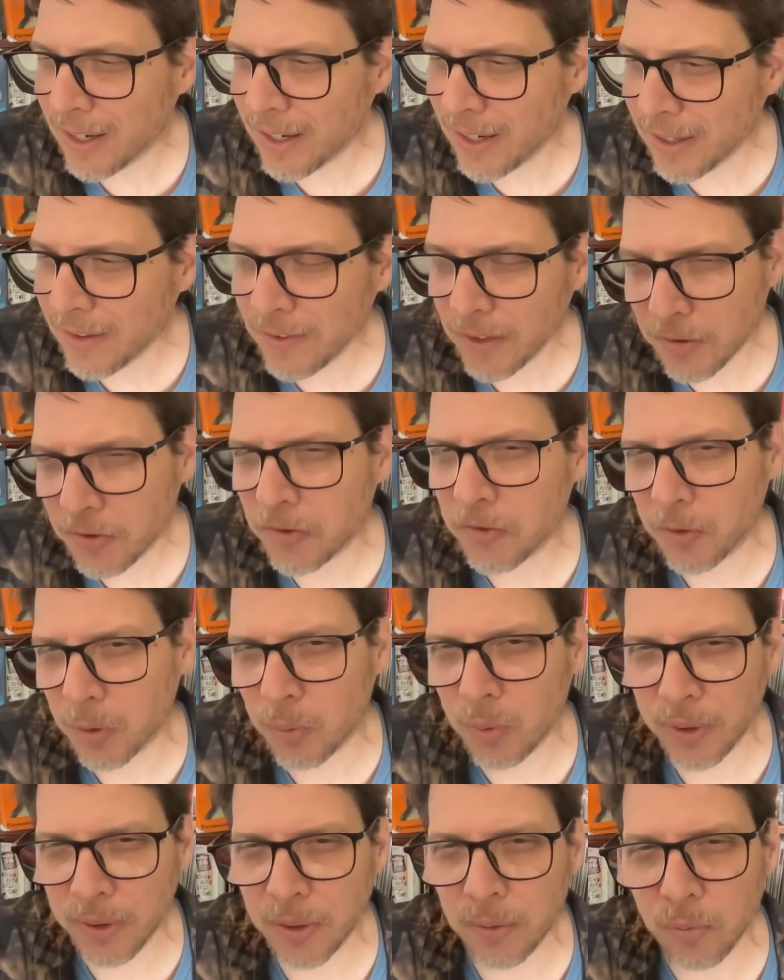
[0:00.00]
This is the
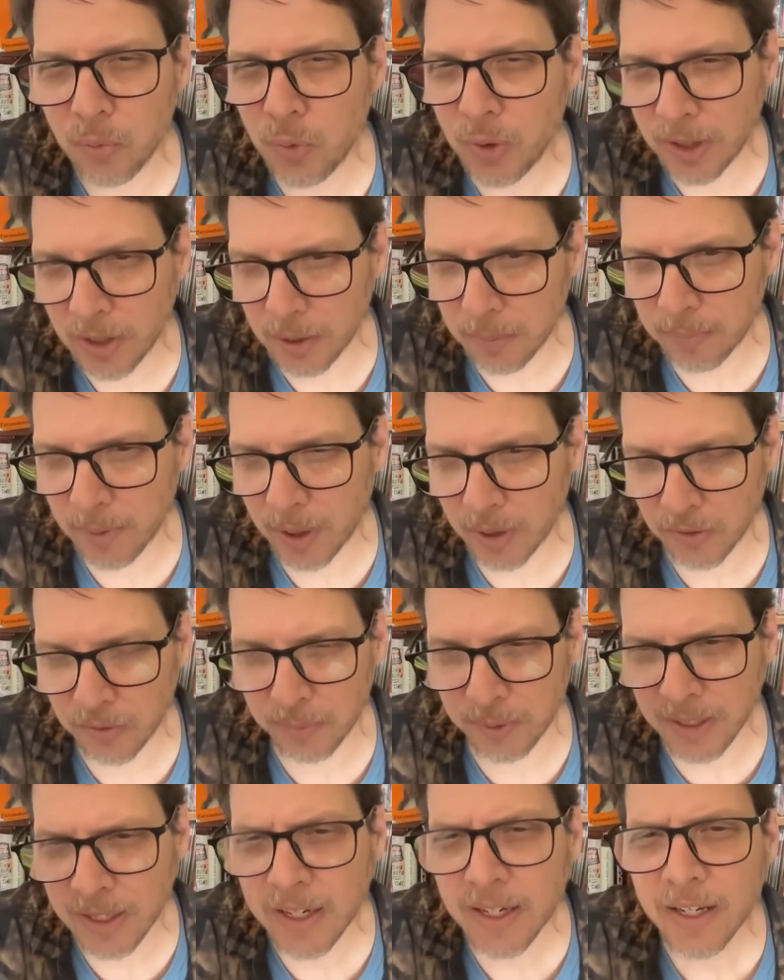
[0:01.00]
one that really bugs
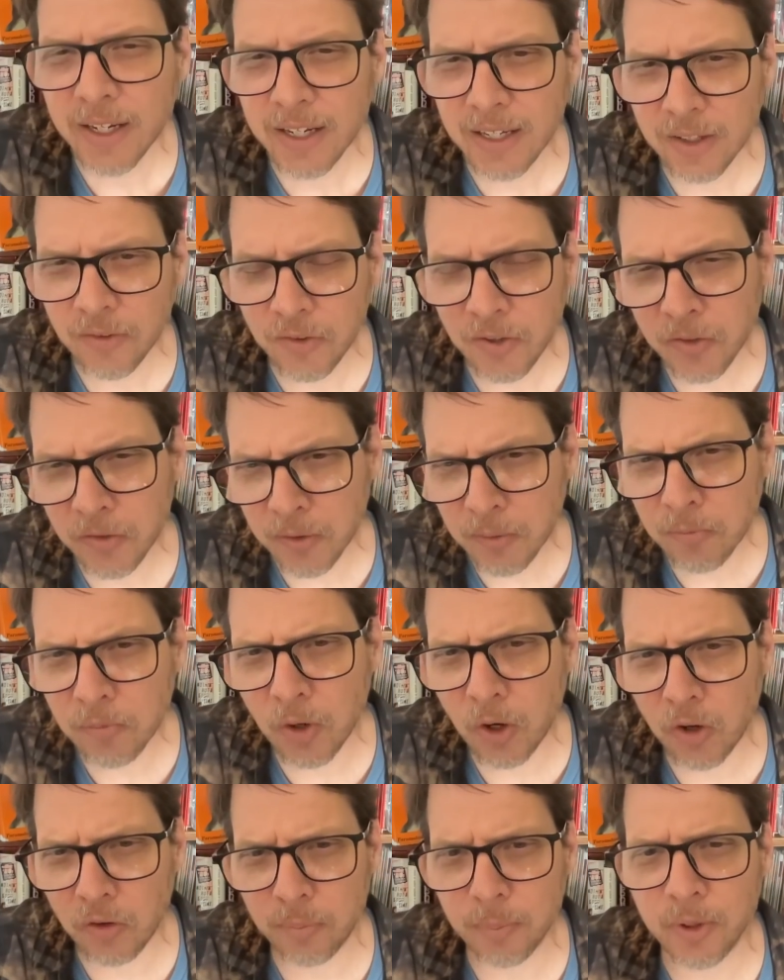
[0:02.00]
me, is his
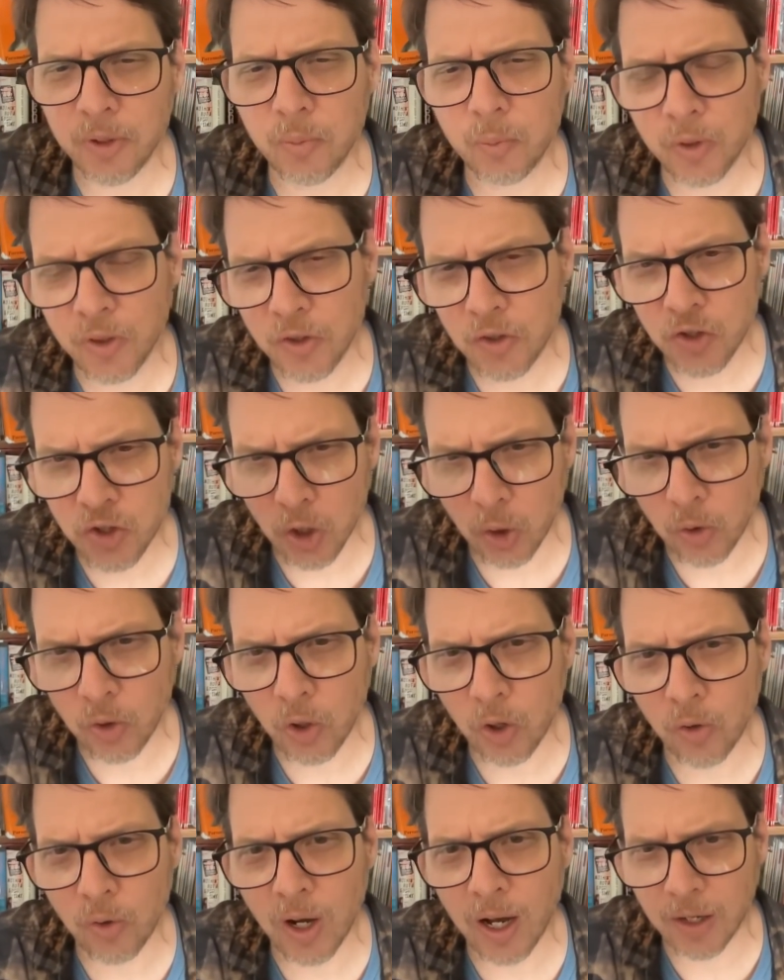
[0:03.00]
involvement with
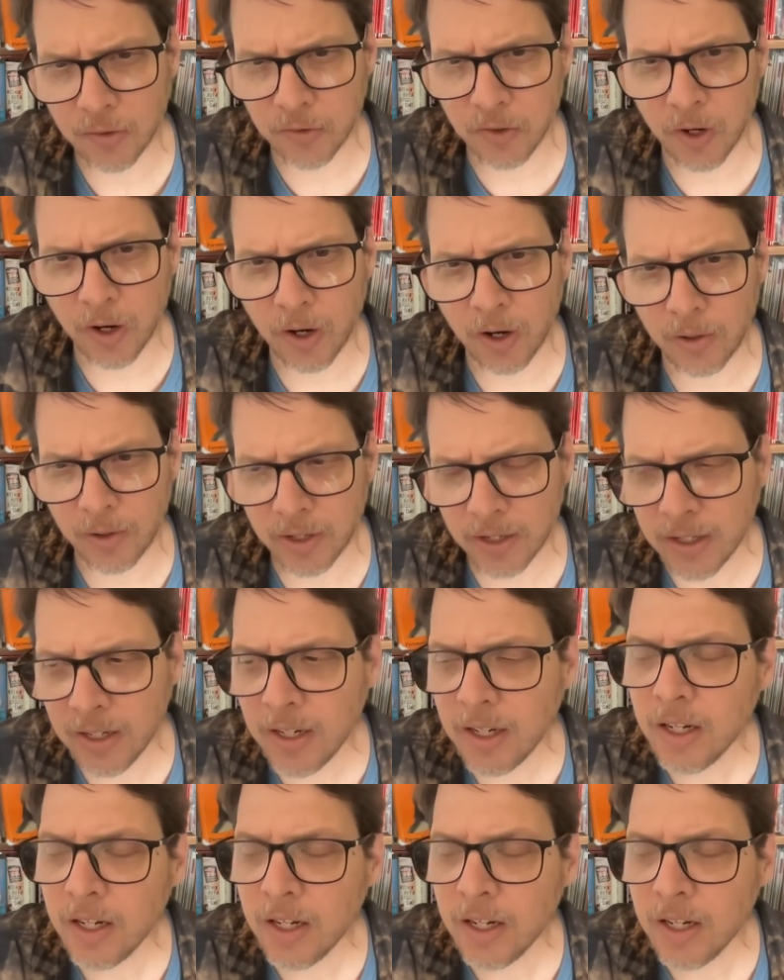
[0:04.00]
Shoko Asahara.